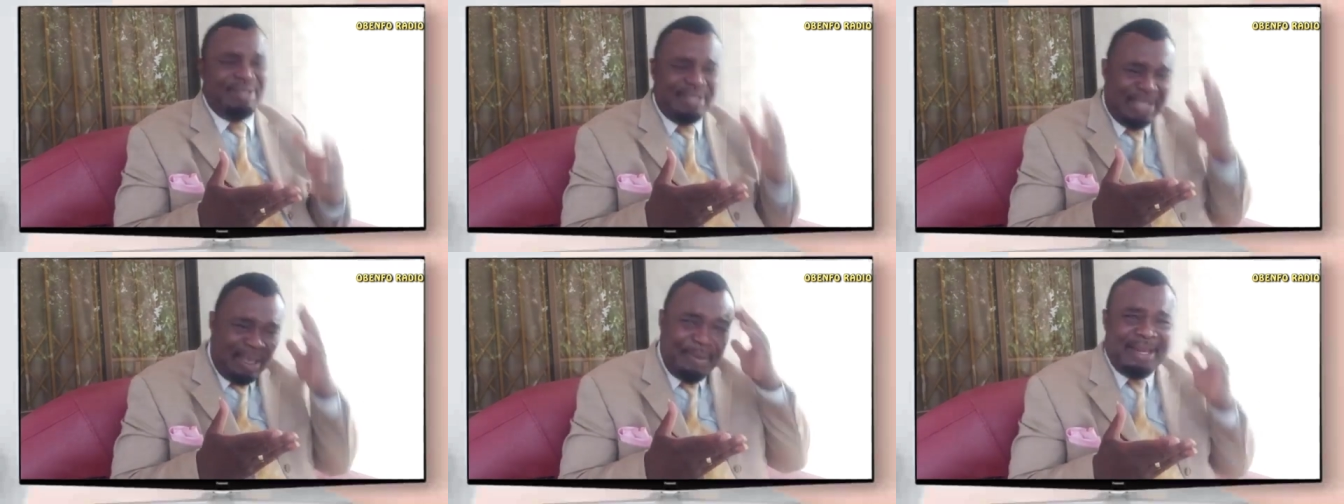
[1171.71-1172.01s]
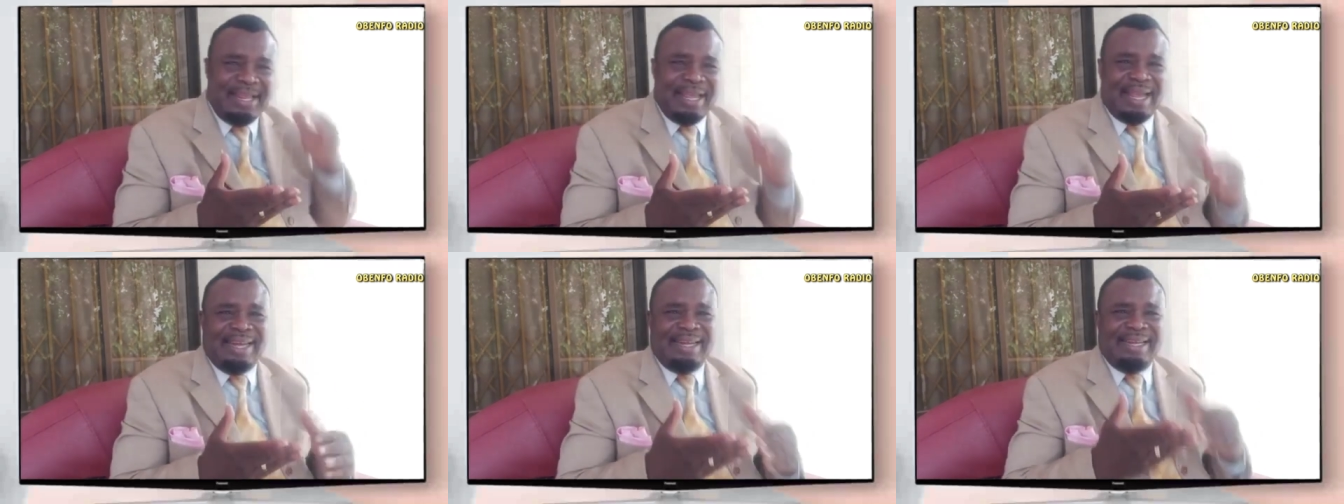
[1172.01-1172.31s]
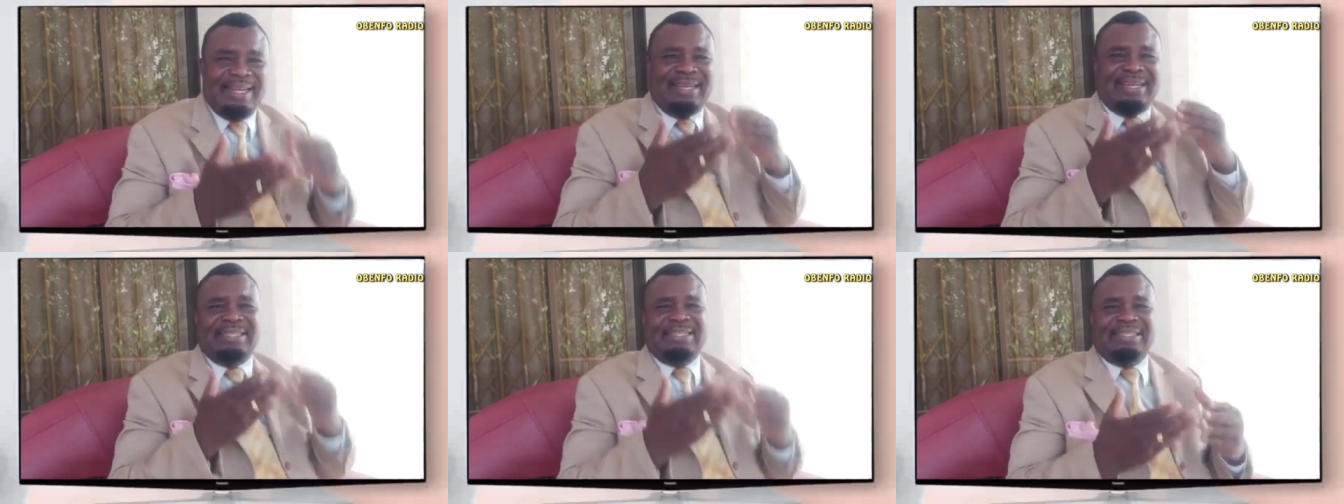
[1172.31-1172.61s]
Nyami the
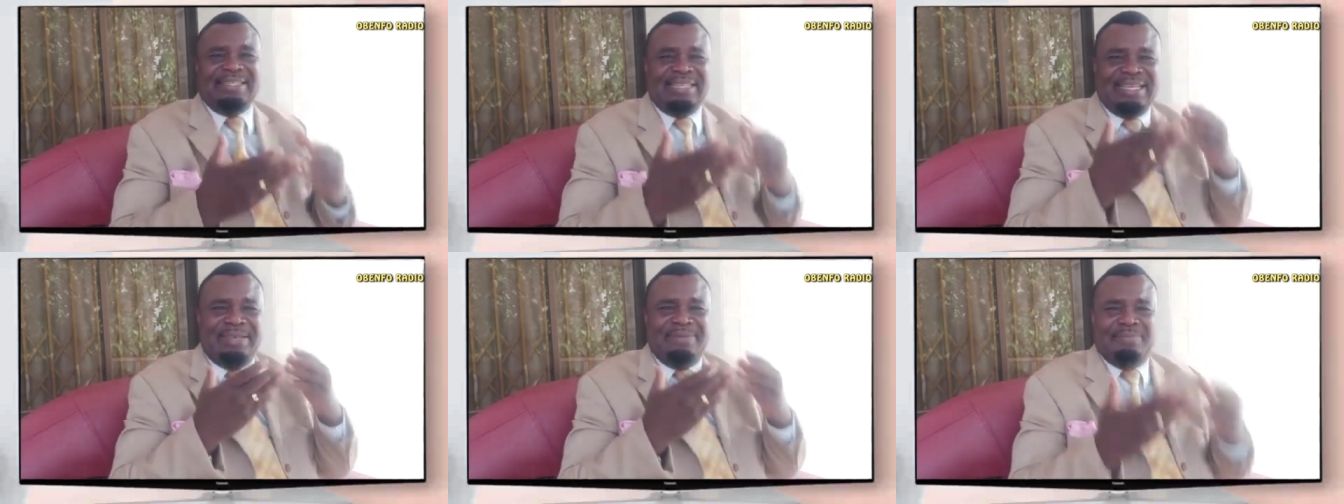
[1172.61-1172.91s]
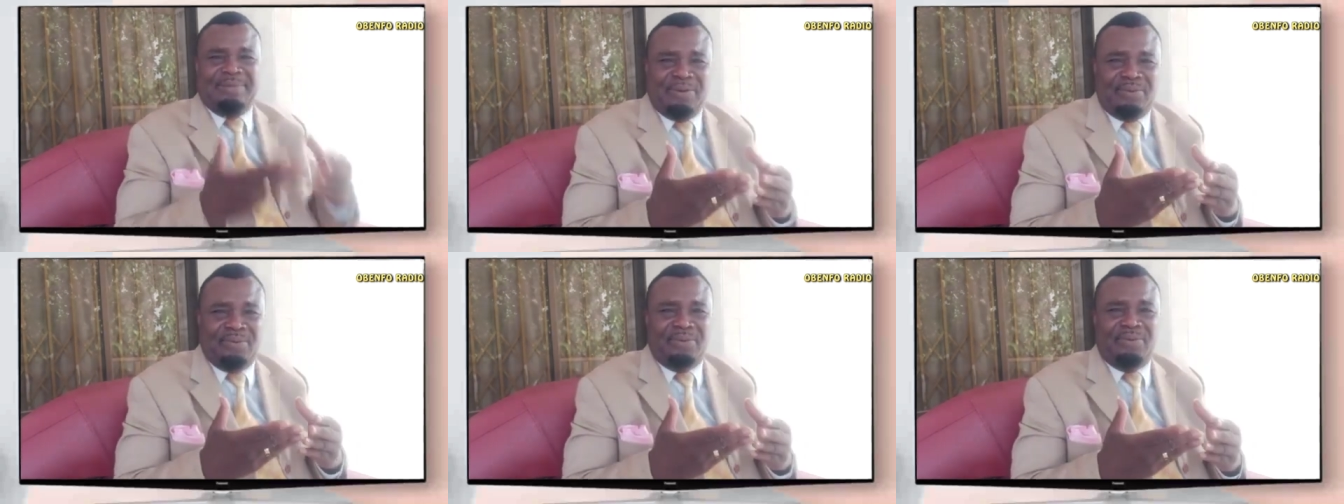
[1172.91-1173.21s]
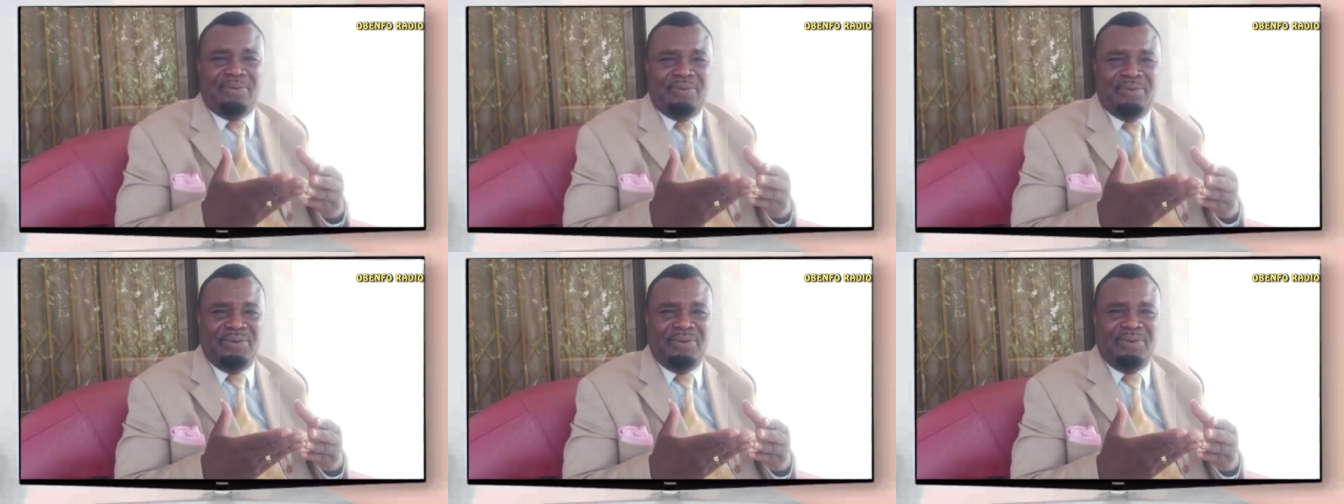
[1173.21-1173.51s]
idea can see him.
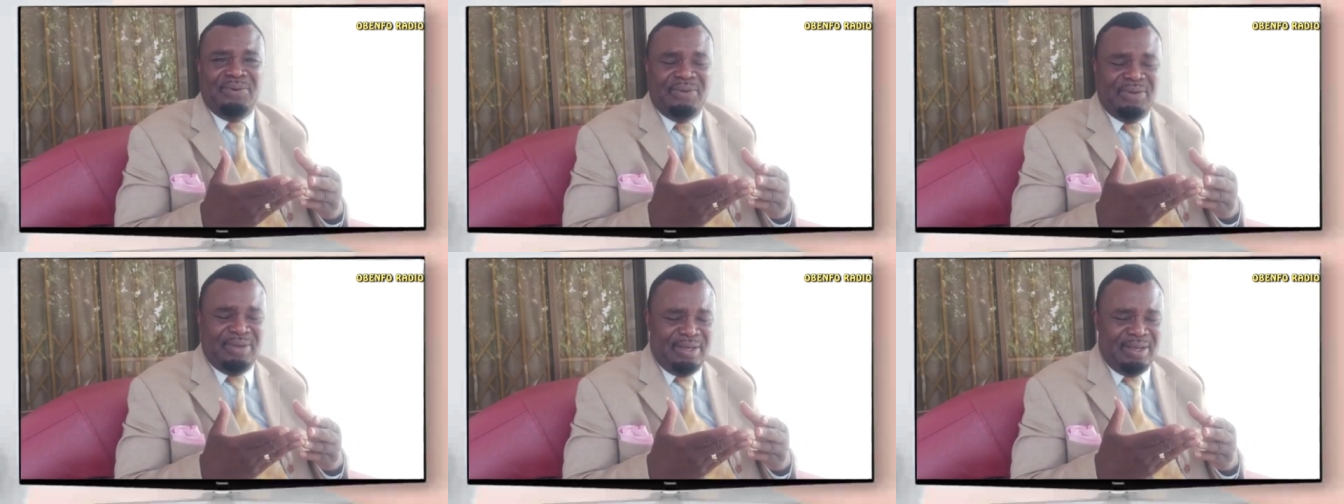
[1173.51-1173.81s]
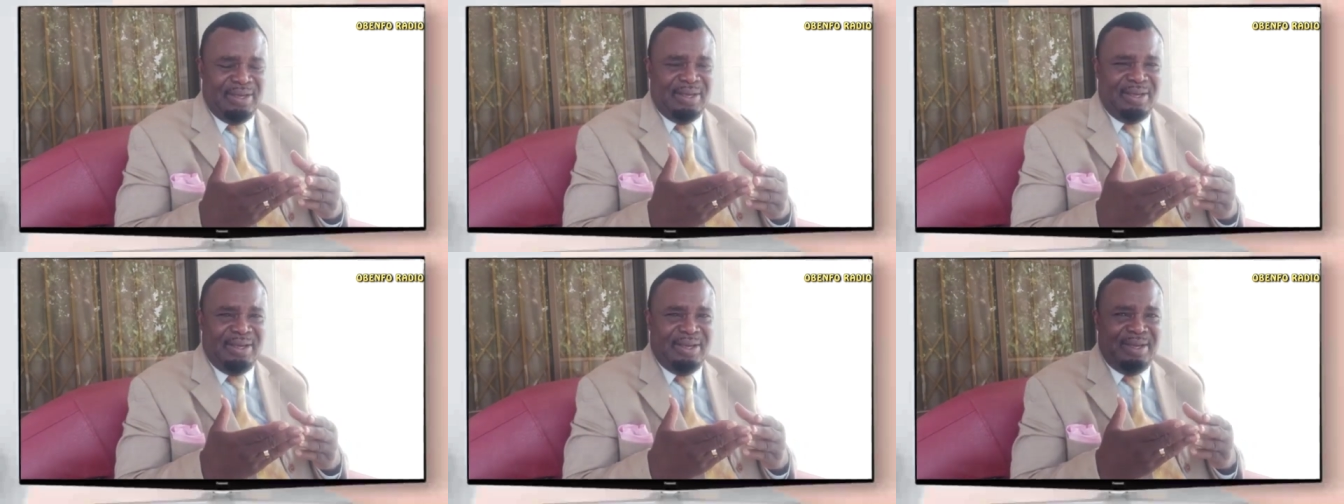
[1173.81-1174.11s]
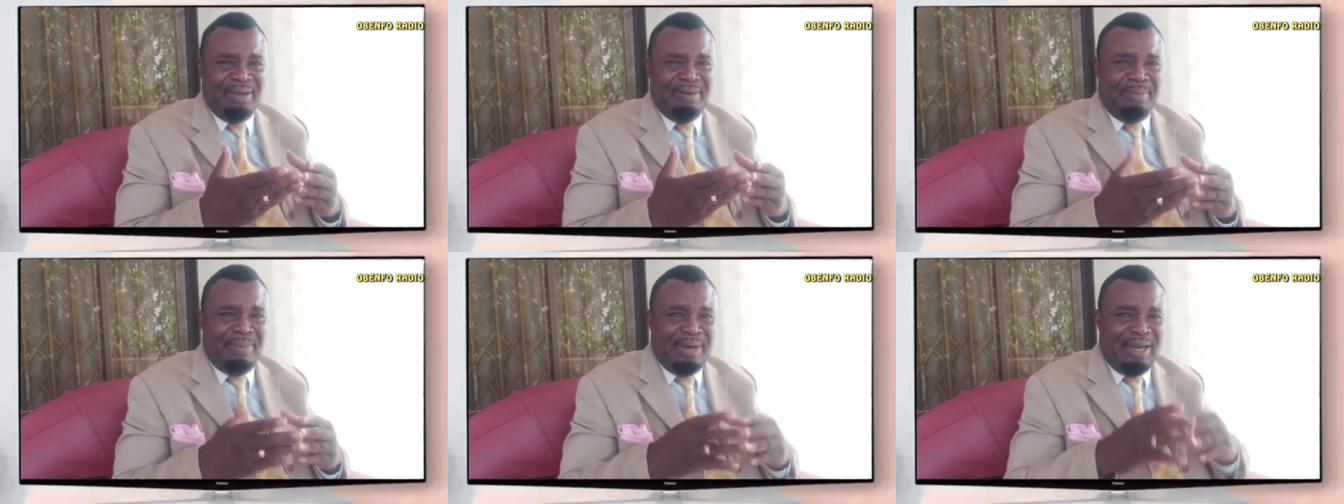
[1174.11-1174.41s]

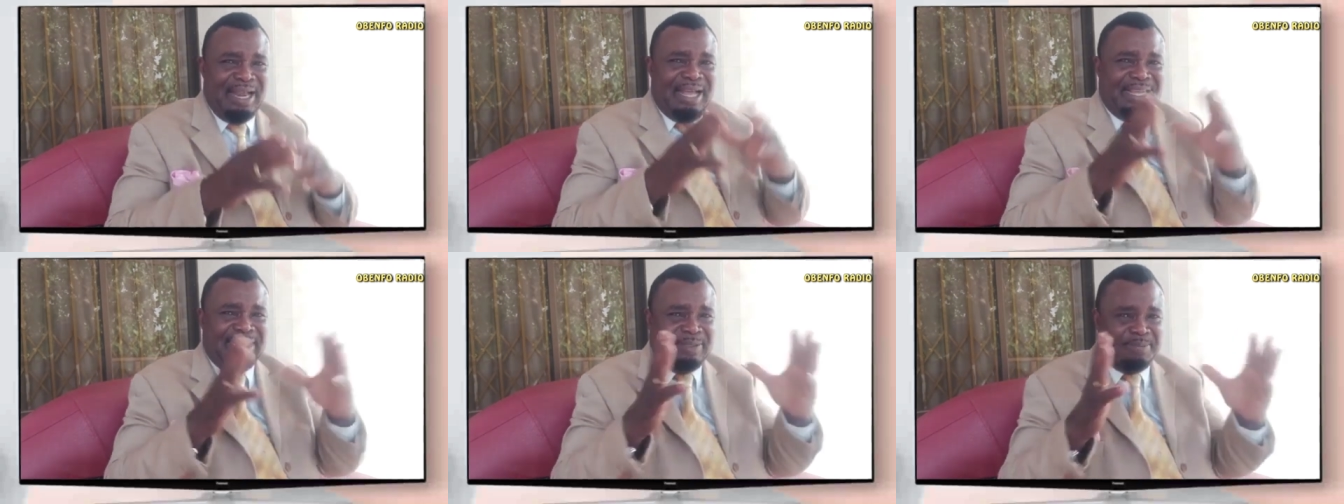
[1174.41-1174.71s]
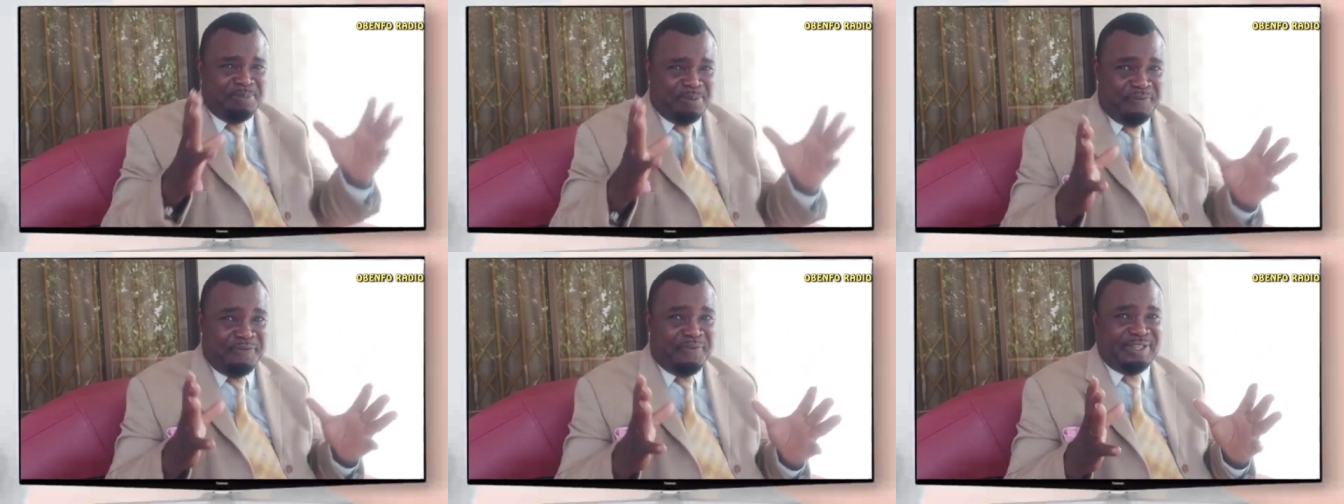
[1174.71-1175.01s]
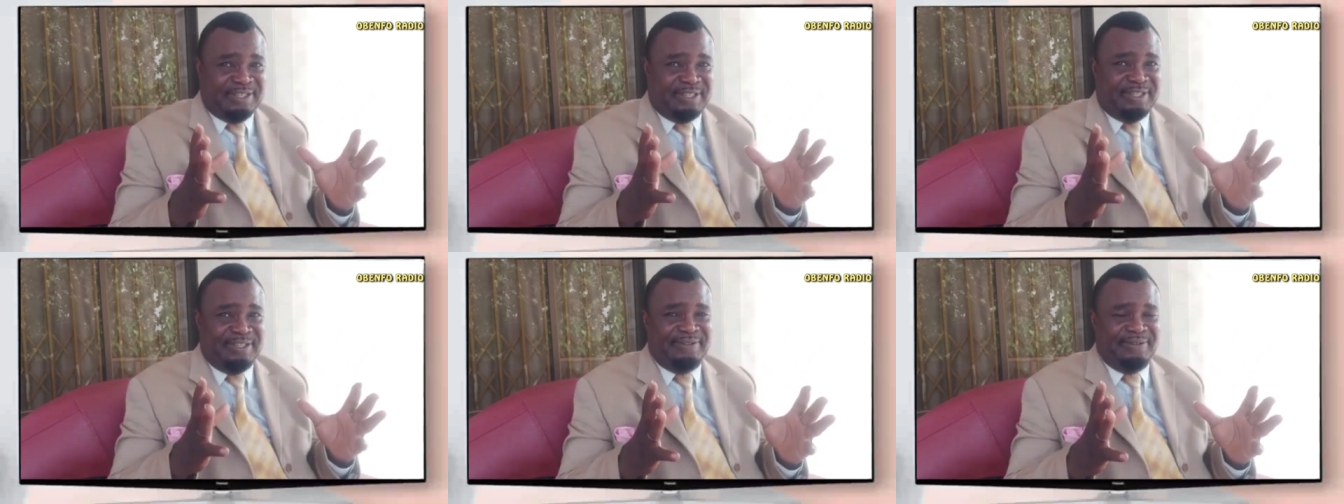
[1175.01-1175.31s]
My last
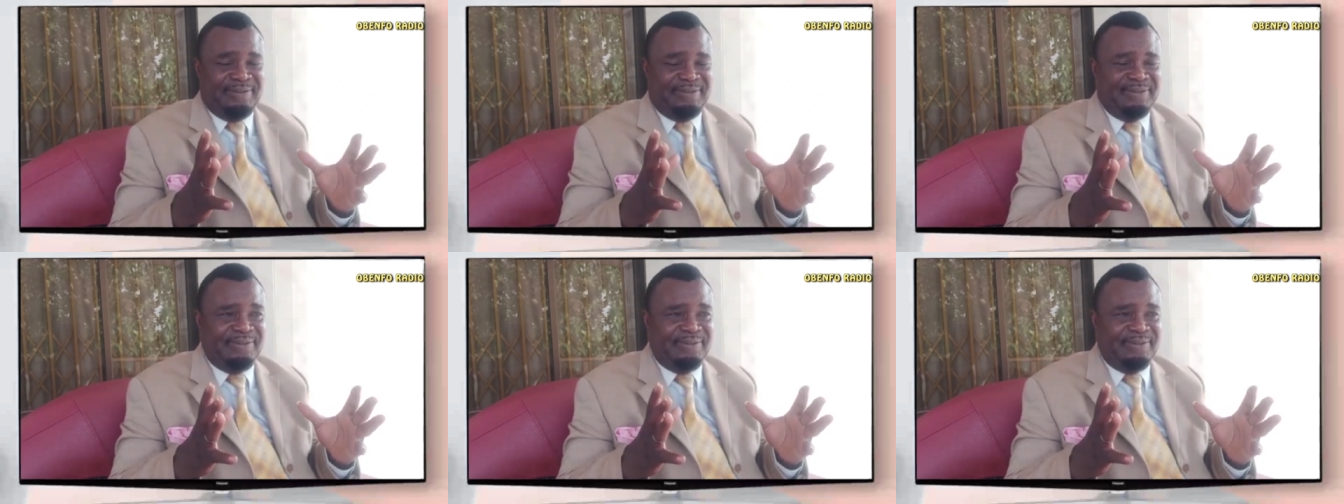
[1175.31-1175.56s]
prophecy.